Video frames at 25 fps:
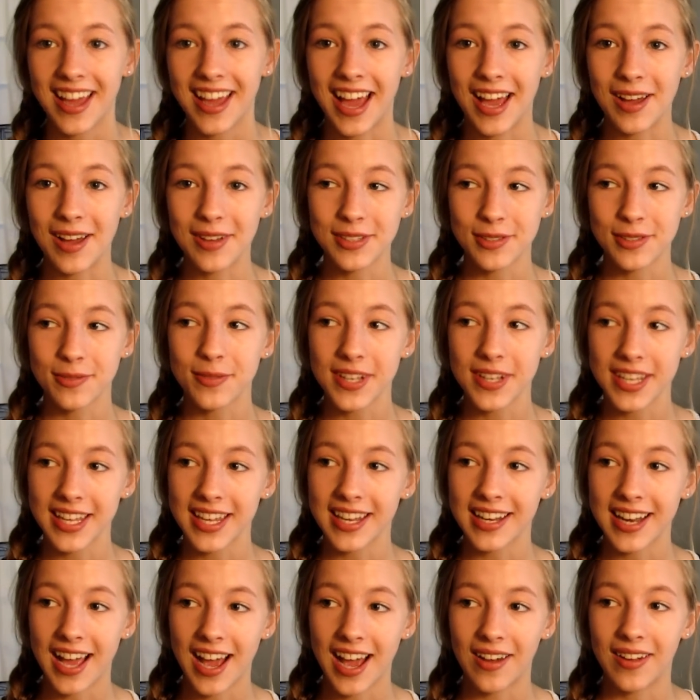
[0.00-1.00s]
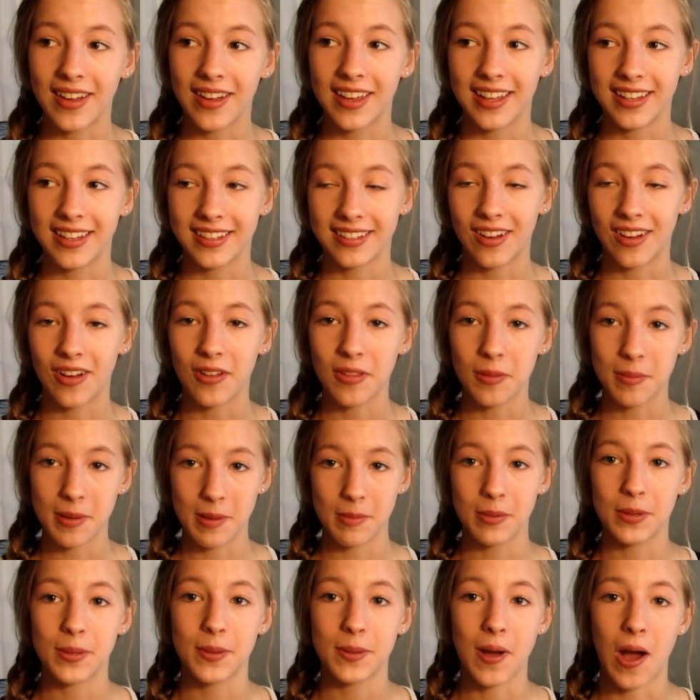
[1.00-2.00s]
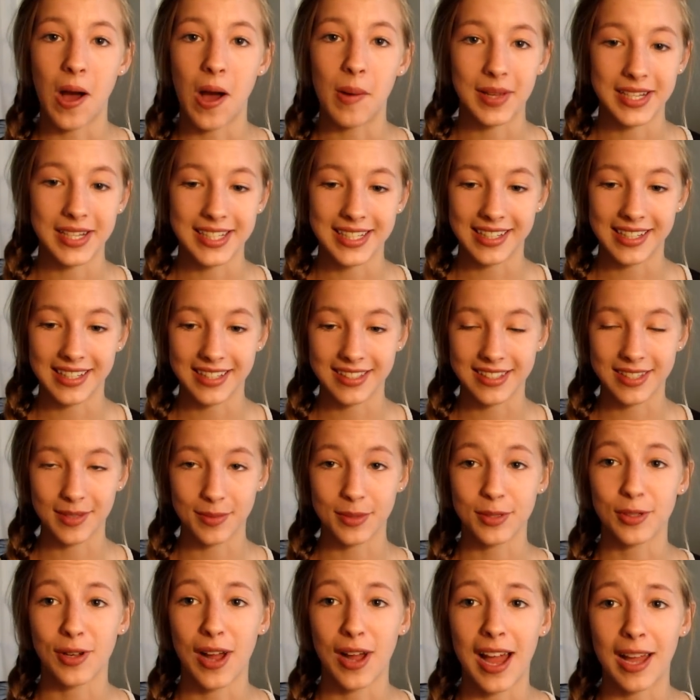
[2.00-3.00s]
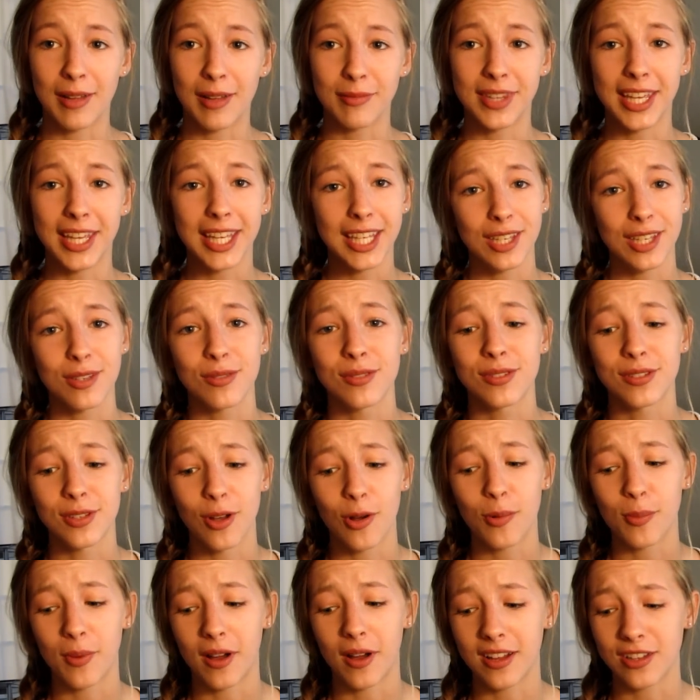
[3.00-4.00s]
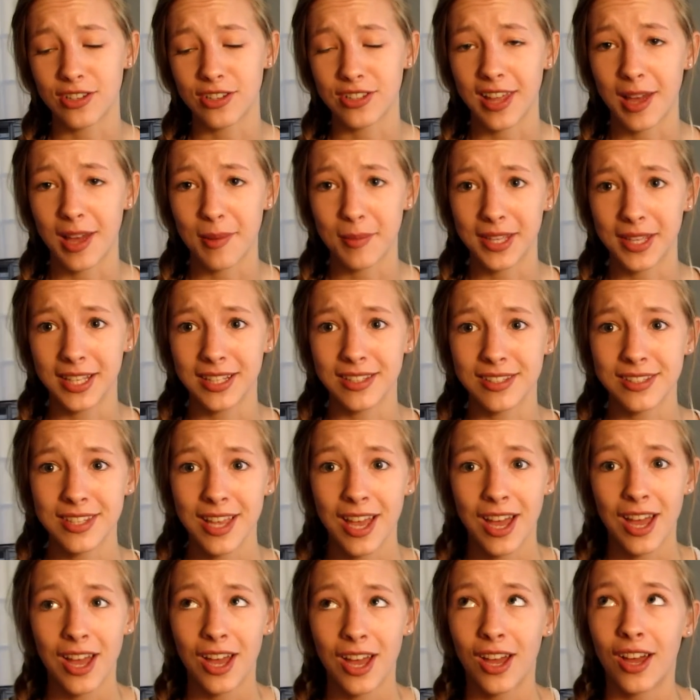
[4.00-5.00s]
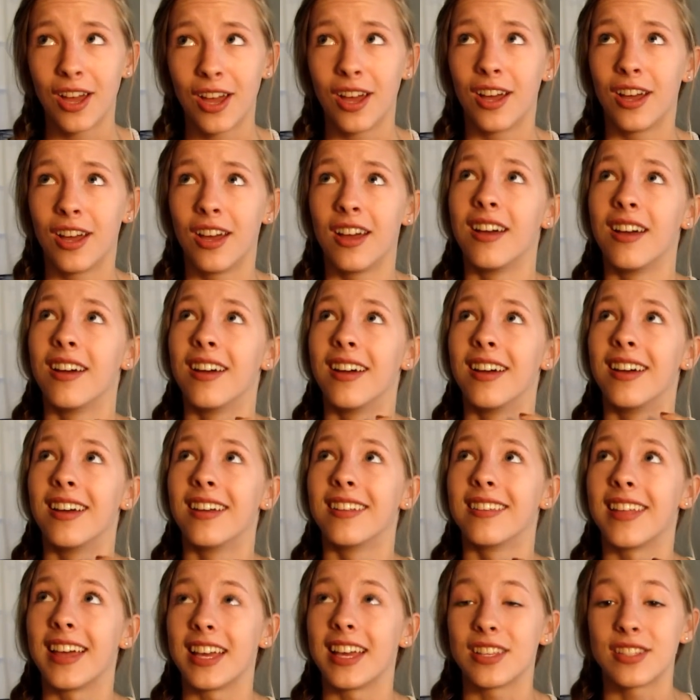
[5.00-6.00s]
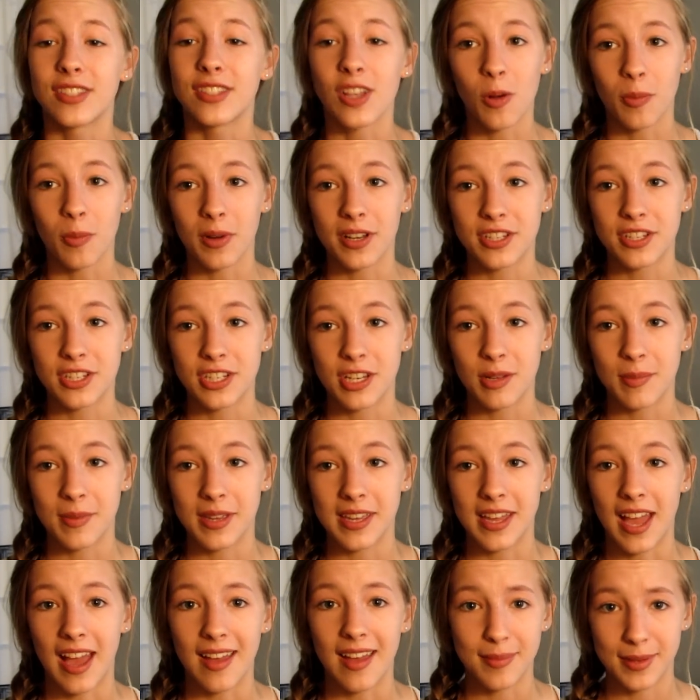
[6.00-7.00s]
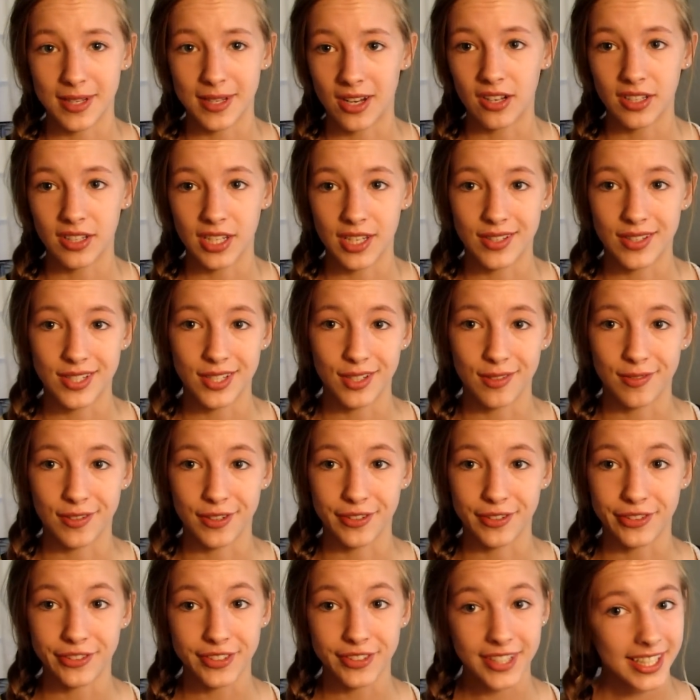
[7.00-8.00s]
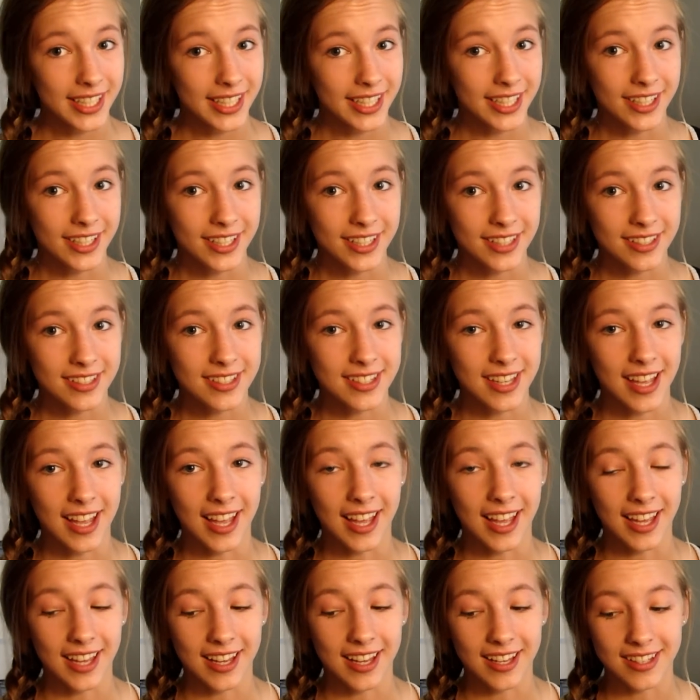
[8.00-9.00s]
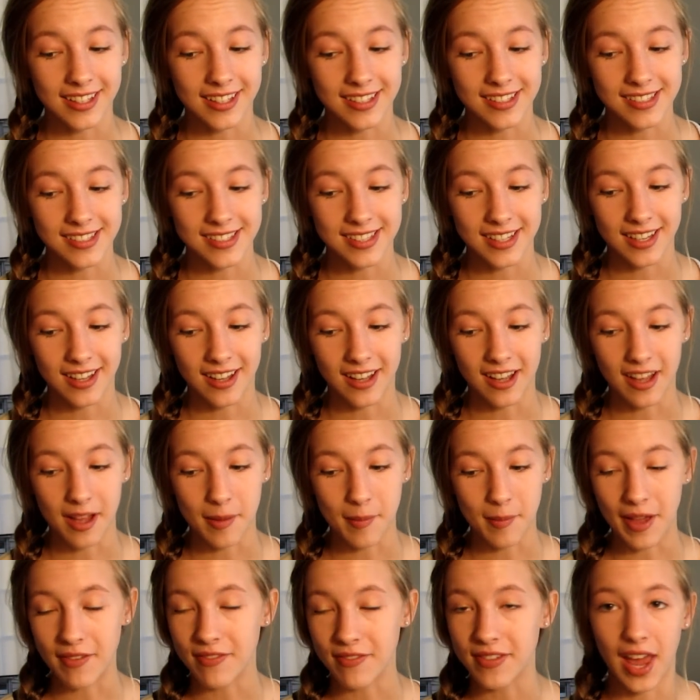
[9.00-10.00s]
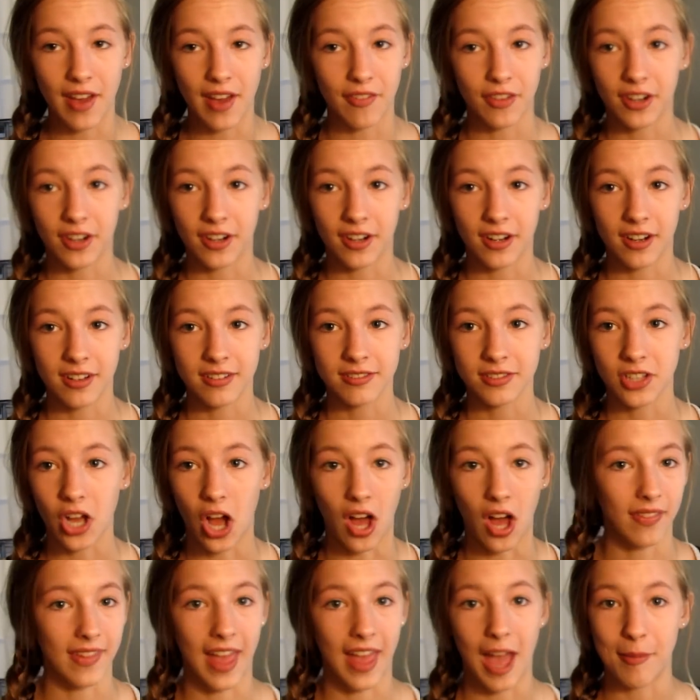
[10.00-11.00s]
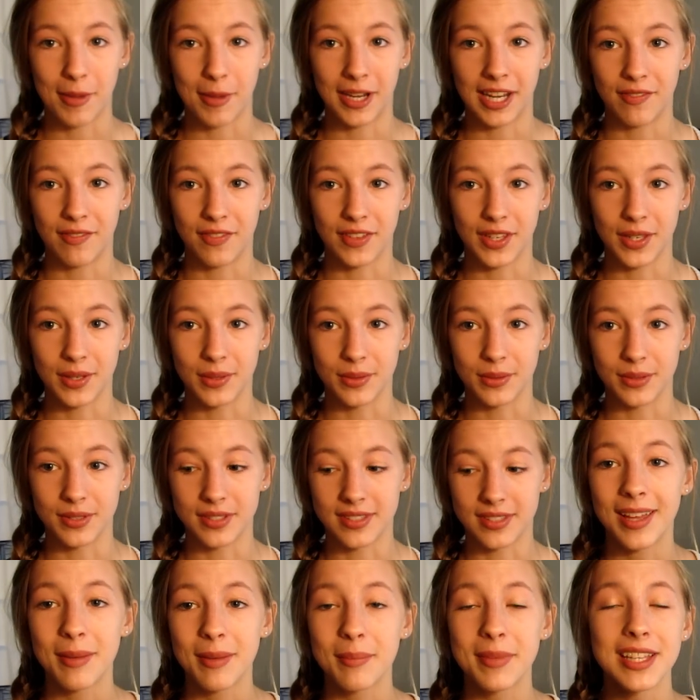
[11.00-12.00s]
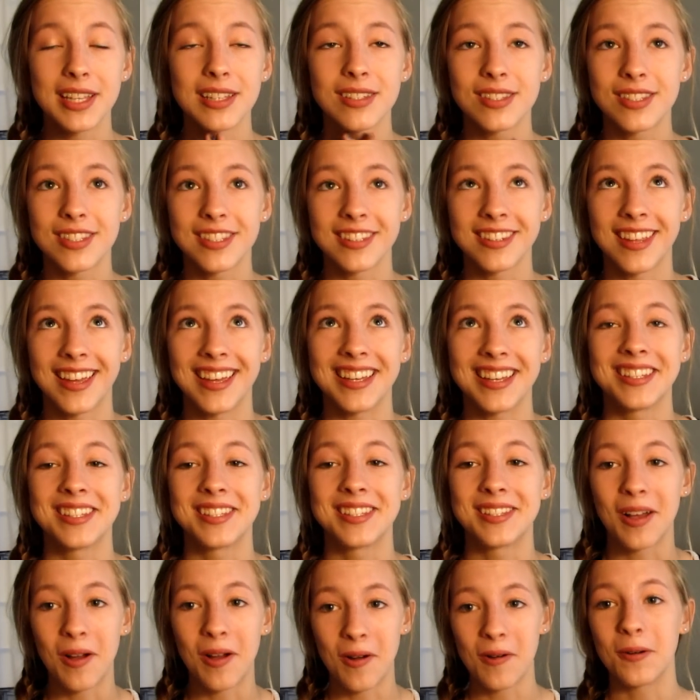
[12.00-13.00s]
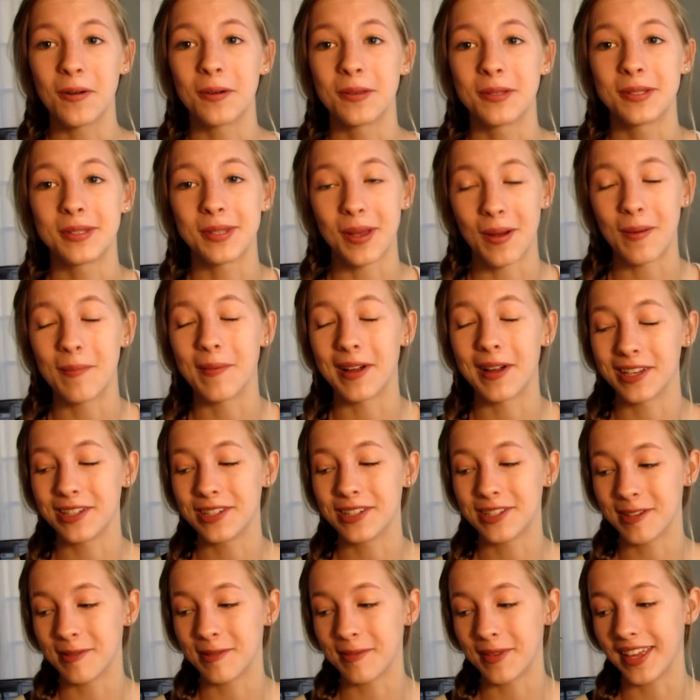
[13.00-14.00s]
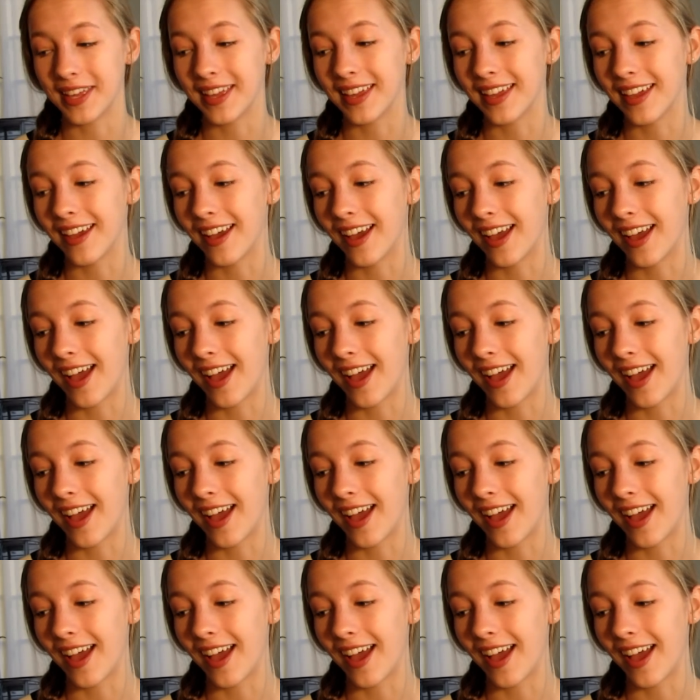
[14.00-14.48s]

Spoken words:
I was freaking out, and all the people who commented and subscribed, thank you so much. That means like so much to me. I've been on YouTube for 3 years, and I've never gotten that many views. It means like so much to me.